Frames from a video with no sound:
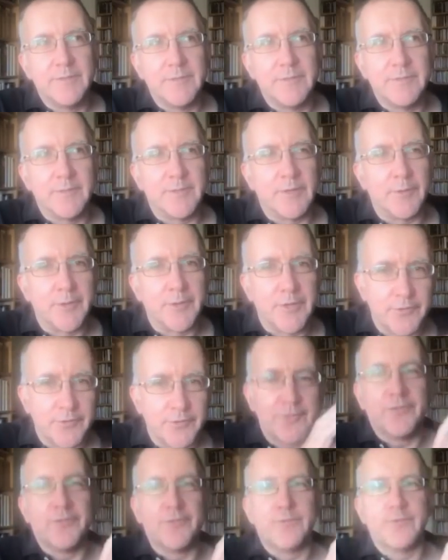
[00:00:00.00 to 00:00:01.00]
here's
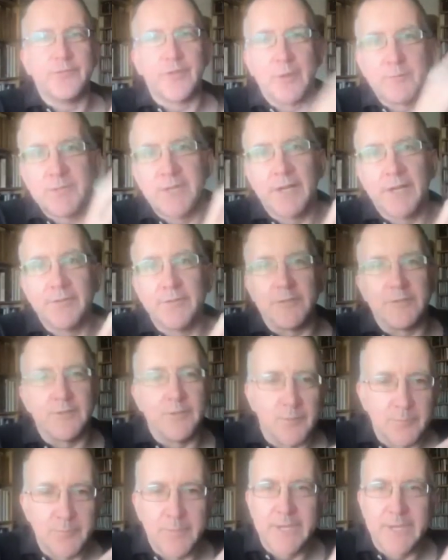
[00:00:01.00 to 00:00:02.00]
this subject that
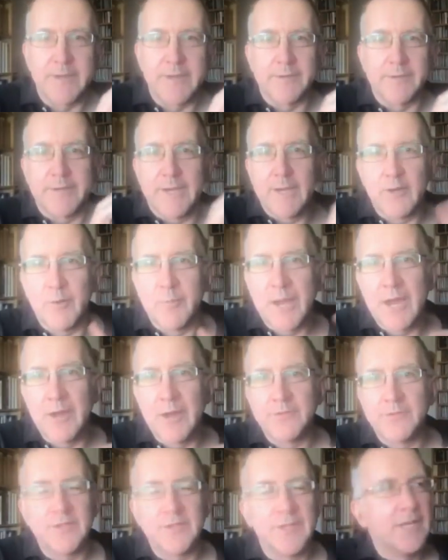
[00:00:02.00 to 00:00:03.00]
you might not care
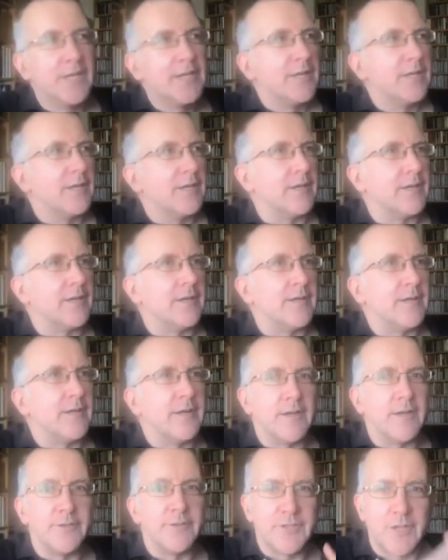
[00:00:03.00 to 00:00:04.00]
about,
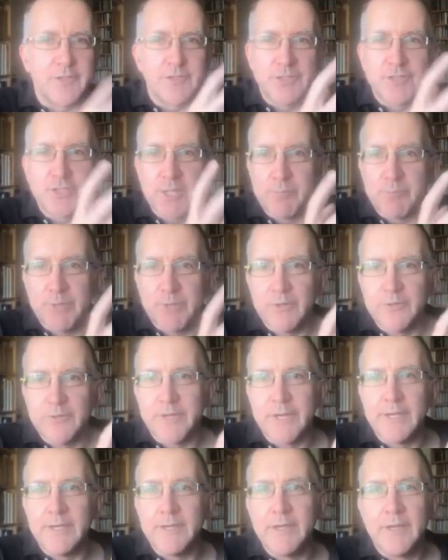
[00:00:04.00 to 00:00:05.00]
Dutch
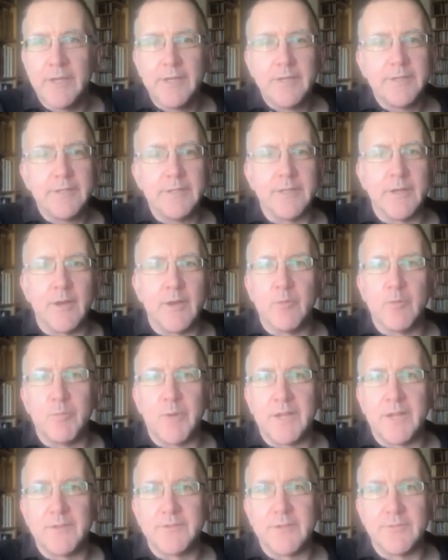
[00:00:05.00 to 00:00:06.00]
shipbuilding,
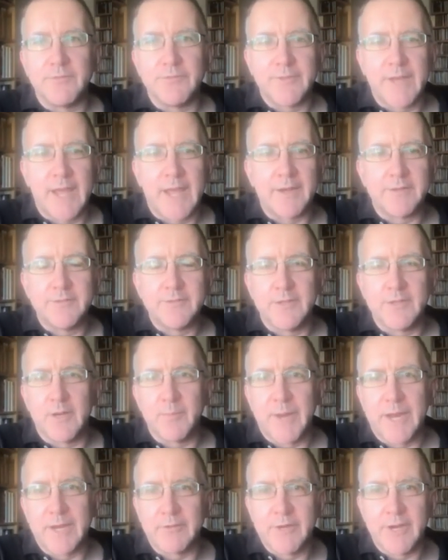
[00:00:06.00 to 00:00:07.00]
but in fact,
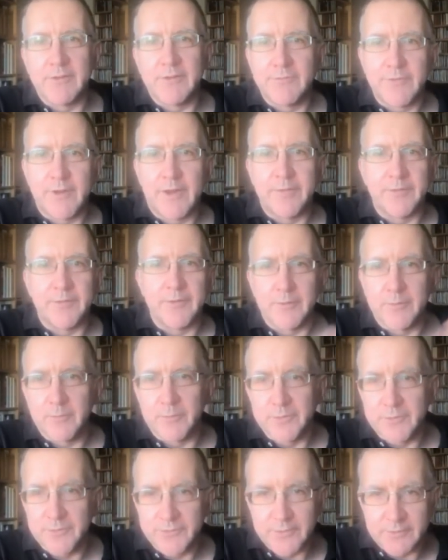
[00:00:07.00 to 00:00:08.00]
my grandfather
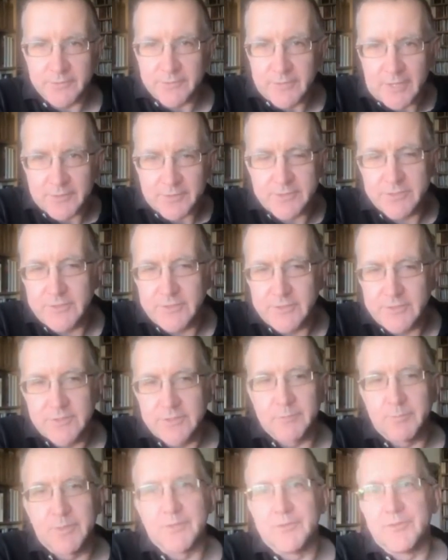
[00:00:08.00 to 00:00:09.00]
was a Dutch
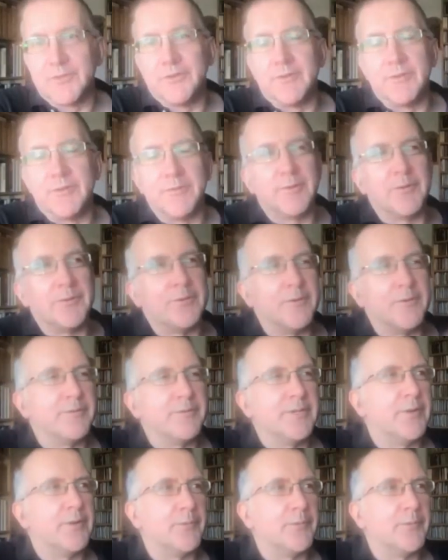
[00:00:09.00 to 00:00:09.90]
shipbuilder, or,